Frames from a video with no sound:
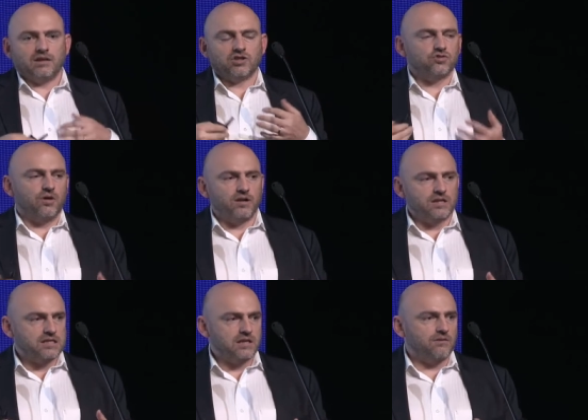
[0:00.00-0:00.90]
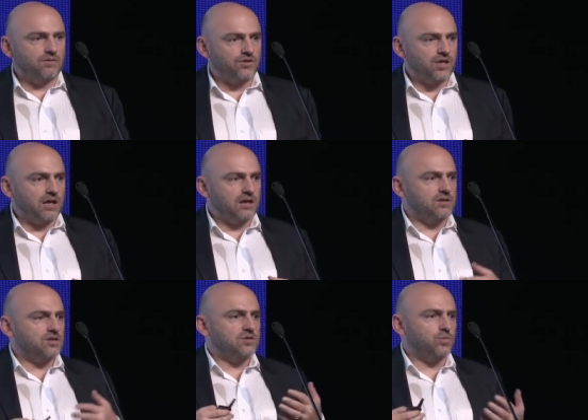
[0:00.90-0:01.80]
electronics and everything
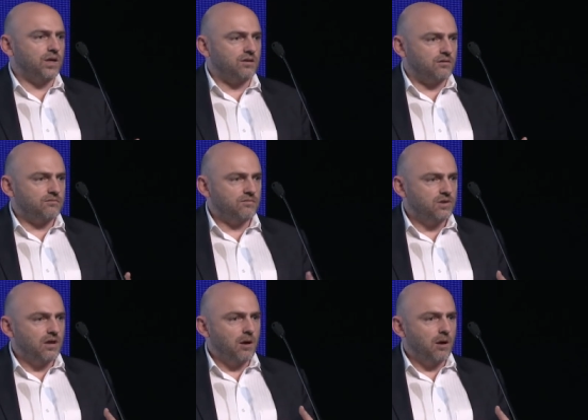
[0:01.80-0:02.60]
else is weather.